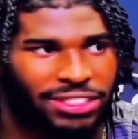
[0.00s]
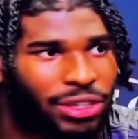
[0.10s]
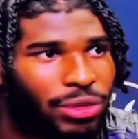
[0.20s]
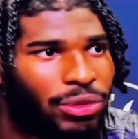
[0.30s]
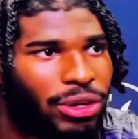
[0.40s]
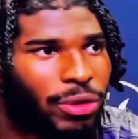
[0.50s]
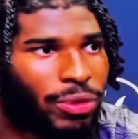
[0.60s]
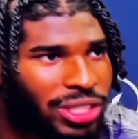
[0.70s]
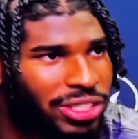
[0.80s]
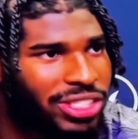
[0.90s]
So
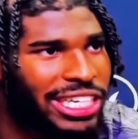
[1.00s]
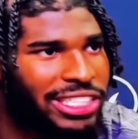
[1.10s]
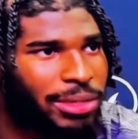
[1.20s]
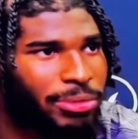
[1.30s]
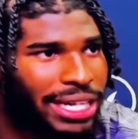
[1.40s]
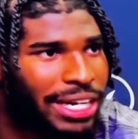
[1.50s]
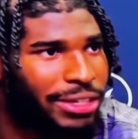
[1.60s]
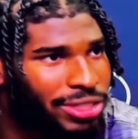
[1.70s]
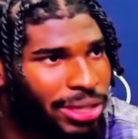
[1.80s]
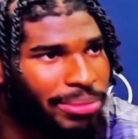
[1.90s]
what's our change up? We gotta
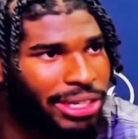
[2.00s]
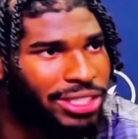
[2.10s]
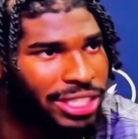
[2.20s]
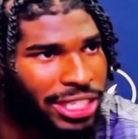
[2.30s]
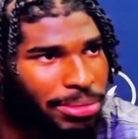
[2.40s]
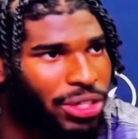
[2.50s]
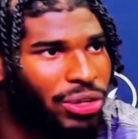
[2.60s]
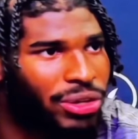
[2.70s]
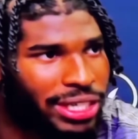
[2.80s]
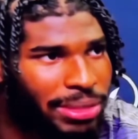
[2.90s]
do something else to keep it
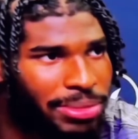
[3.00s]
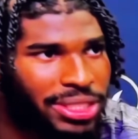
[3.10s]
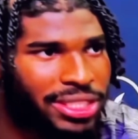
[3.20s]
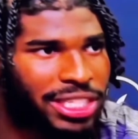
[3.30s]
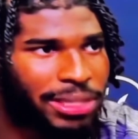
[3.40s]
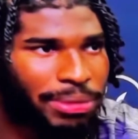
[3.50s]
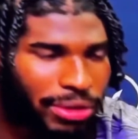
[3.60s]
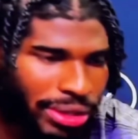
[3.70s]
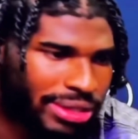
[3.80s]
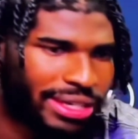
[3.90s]
going, keep us in
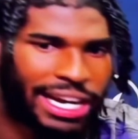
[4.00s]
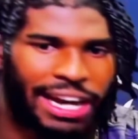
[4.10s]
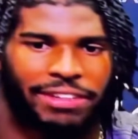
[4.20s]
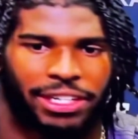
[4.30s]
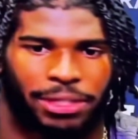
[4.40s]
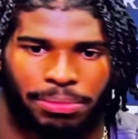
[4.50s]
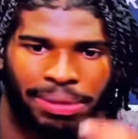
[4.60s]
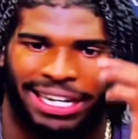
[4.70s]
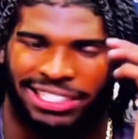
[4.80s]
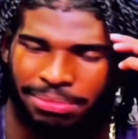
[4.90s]
tempo, and have another
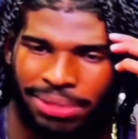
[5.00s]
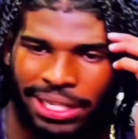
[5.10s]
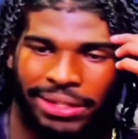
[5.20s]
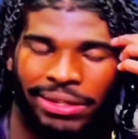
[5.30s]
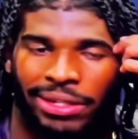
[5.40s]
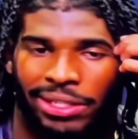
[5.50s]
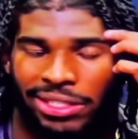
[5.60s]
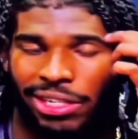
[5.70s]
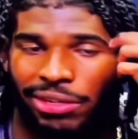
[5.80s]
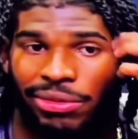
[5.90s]
positive play.
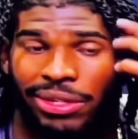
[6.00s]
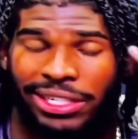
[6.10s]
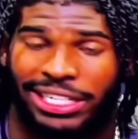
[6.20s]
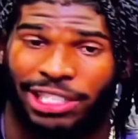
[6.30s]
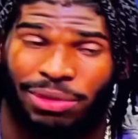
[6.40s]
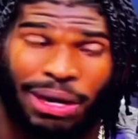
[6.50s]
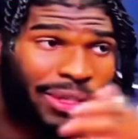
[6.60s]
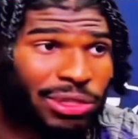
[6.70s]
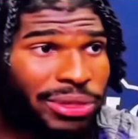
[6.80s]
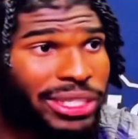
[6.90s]
So that's why
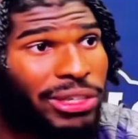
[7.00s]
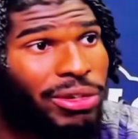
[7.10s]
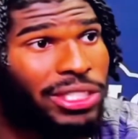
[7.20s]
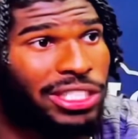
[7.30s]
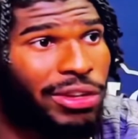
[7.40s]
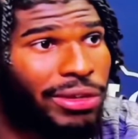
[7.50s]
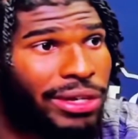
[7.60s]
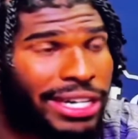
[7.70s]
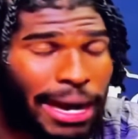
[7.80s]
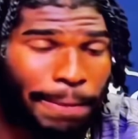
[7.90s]
we was really going slower,
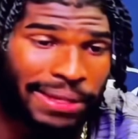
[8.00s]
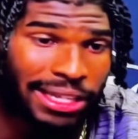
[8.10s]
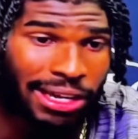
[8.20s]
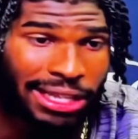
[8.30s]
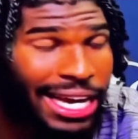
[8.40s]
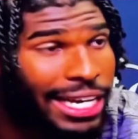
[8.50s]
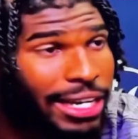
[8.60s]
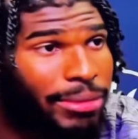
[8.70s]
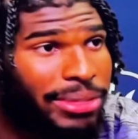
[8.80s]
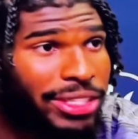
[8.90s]
and I put a lot of
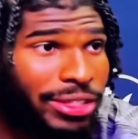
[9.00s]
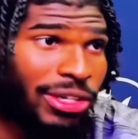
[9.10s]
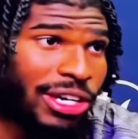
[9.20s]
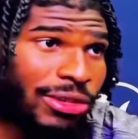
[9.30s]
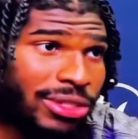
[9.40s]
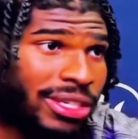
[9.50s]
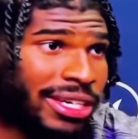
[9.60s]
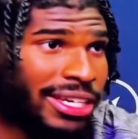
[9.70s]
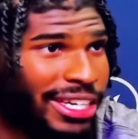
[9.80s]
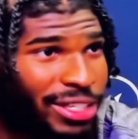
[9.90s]
that on me. You know, coach,
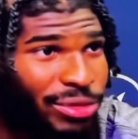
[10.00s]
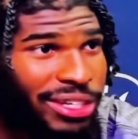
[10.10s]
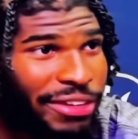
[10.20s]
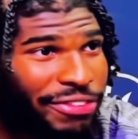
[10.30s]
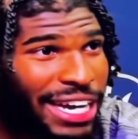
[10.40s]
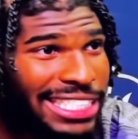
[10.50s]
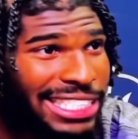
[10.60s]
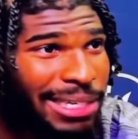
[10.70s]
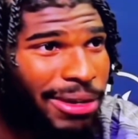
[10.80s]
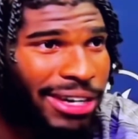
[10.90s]
he's really a fast
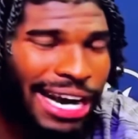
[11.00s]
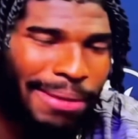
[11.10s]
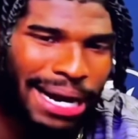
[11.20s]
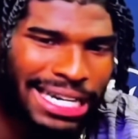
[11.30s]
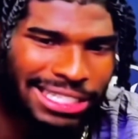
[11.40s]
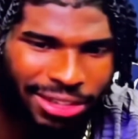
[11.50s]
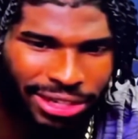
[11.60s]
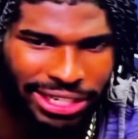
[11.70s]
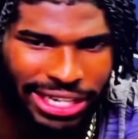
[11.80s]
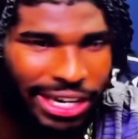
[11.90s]
tempo guy, but I
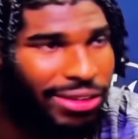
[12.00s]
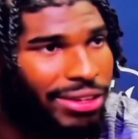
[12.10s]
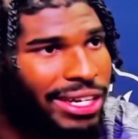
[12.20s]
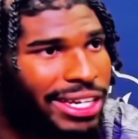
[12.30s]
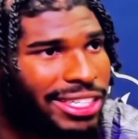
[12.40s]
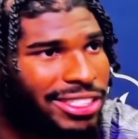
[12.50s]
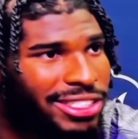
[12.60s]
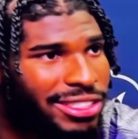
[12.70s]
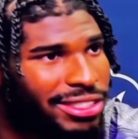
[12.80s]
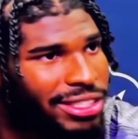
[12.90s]
slowed it down, and that's
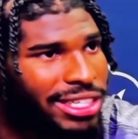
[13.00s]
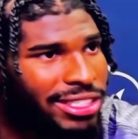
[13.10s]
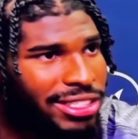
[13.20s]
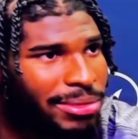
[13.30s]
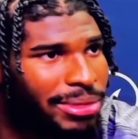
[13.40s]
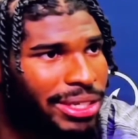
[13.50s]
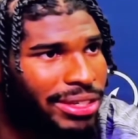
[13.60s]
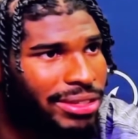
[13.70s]
just that's just on me.